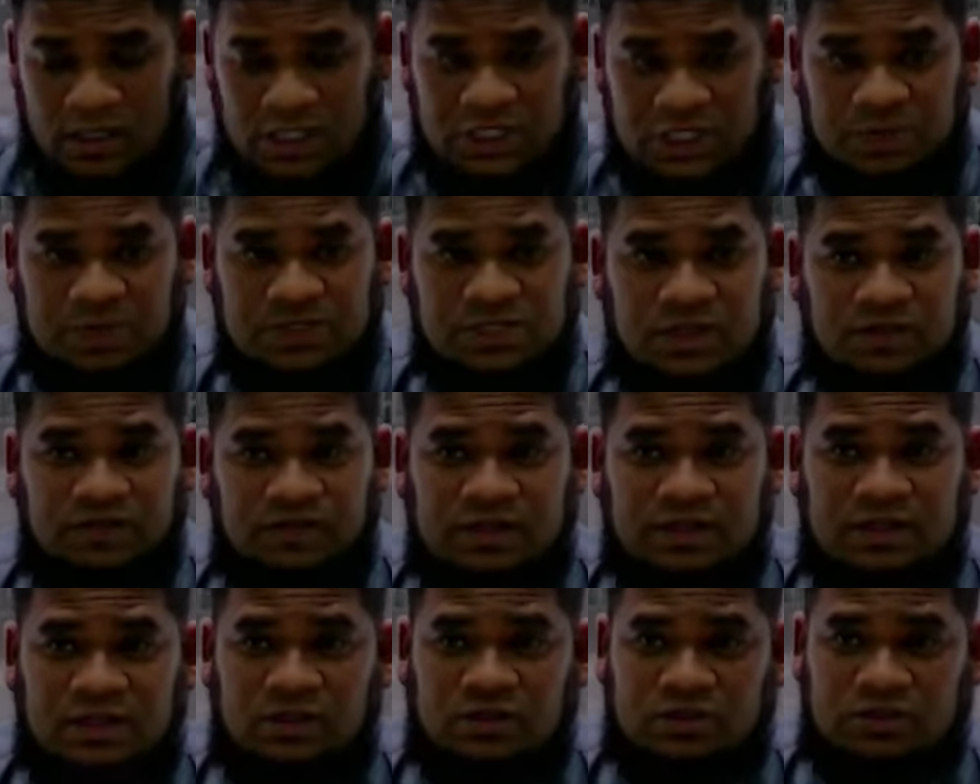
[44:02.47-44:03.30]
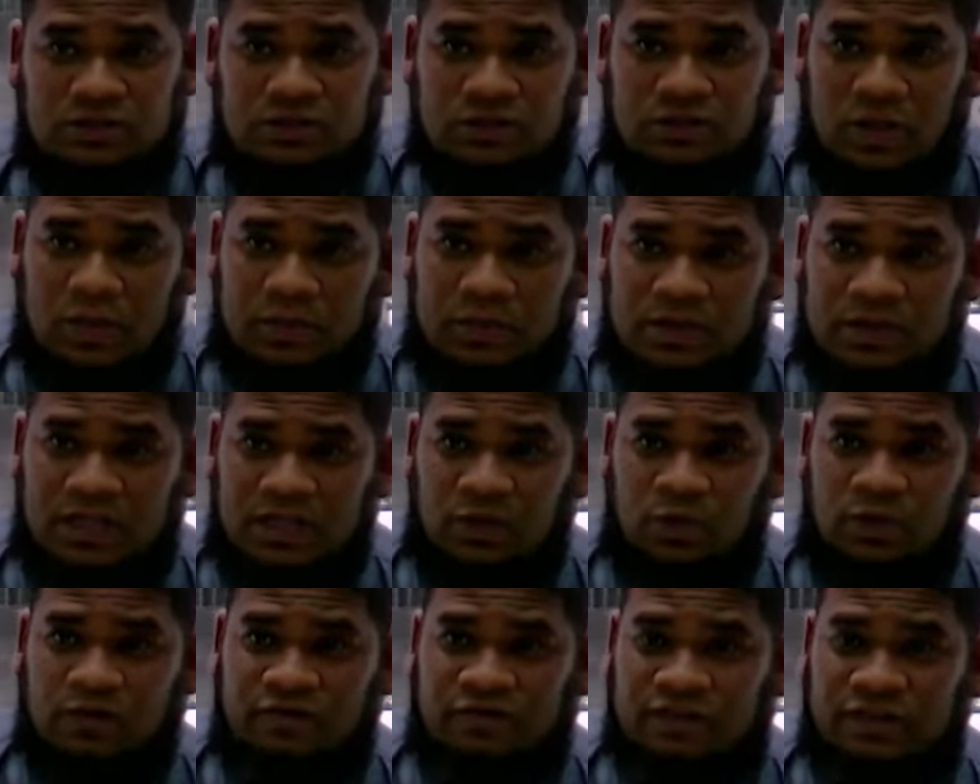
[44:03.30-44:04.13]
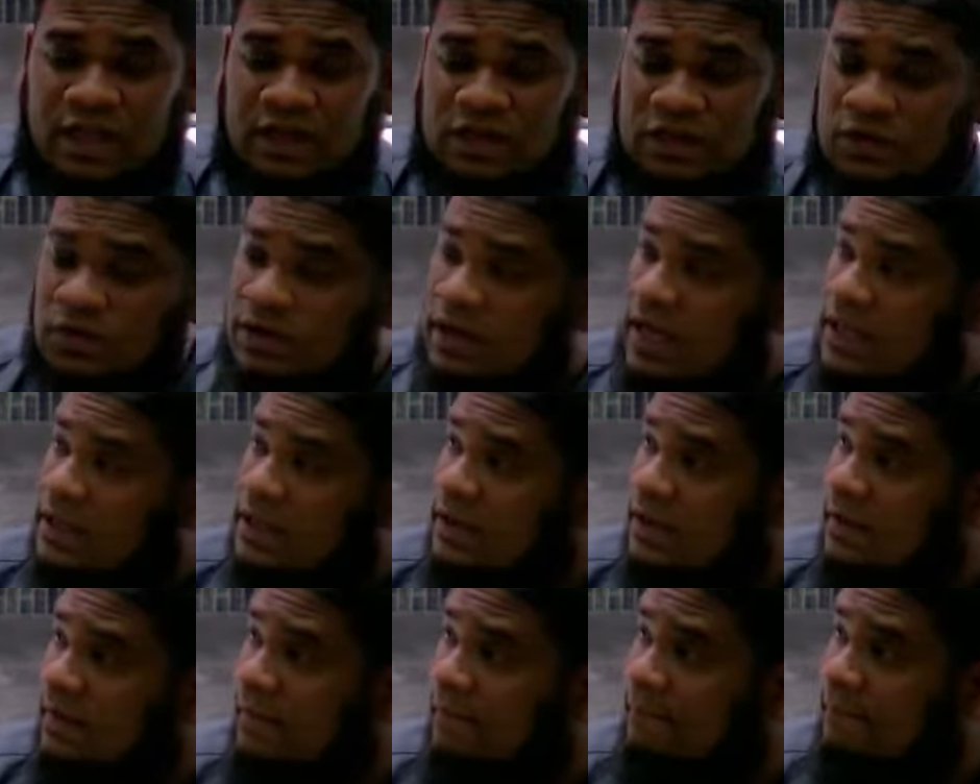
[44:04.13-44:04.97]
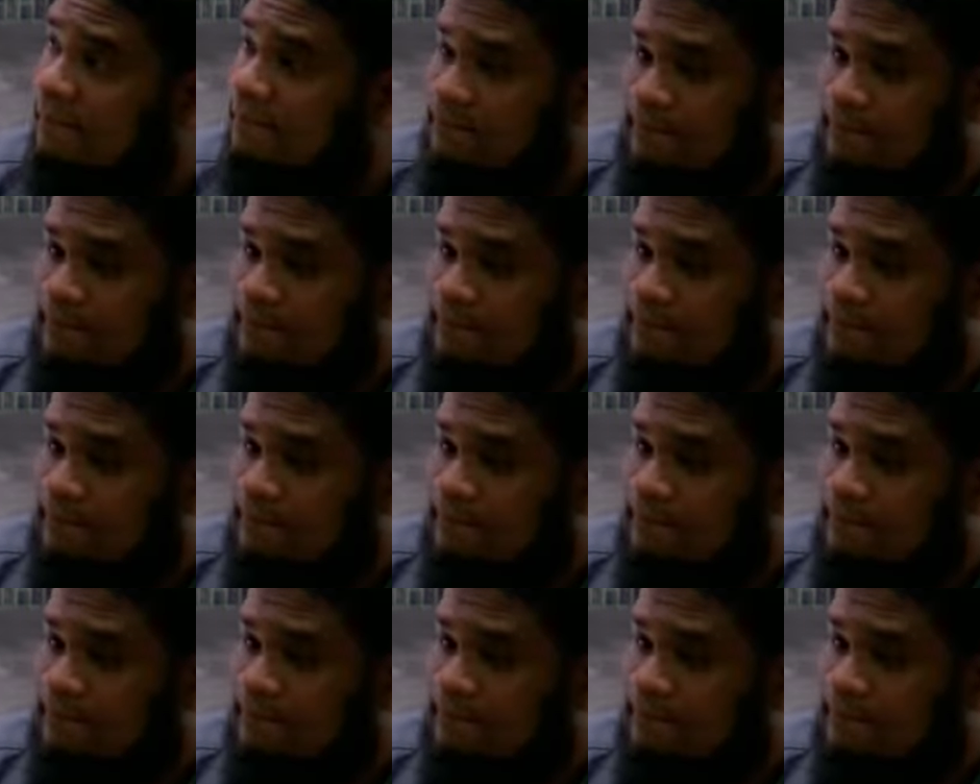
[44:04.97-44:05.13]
on the specific topic that we've done tonight?